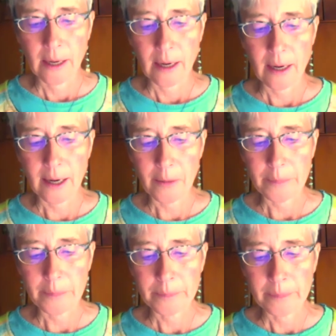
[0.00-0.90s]

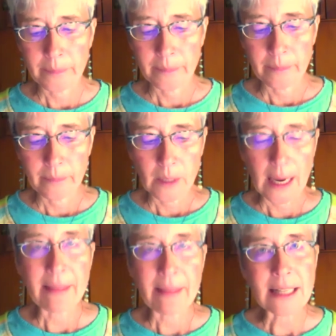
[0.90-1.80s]

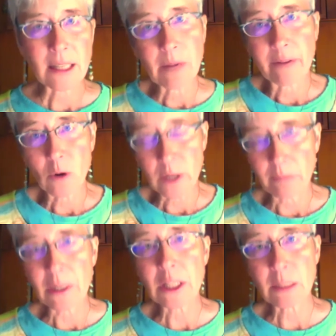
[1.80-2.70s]
And that's, of course, a
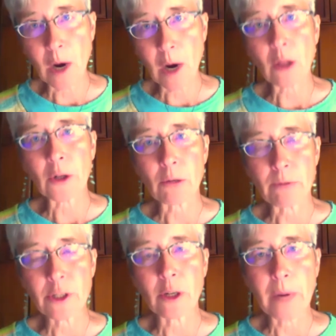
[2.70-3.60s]
much smaller
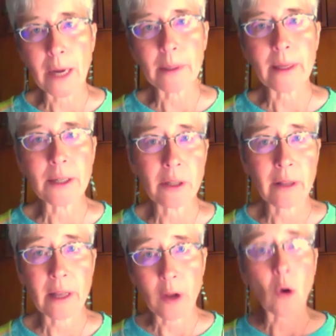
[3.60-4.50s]
original population
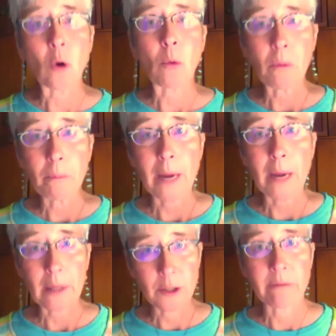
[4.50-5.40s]
than the whole
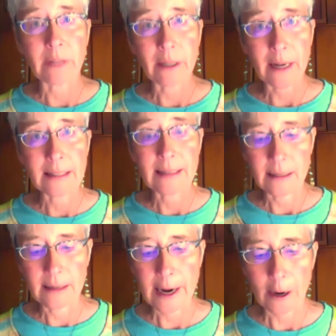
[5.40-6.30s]
population of the United States
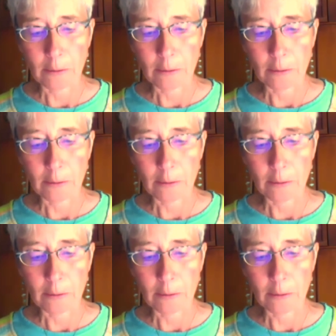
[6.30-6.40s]
now.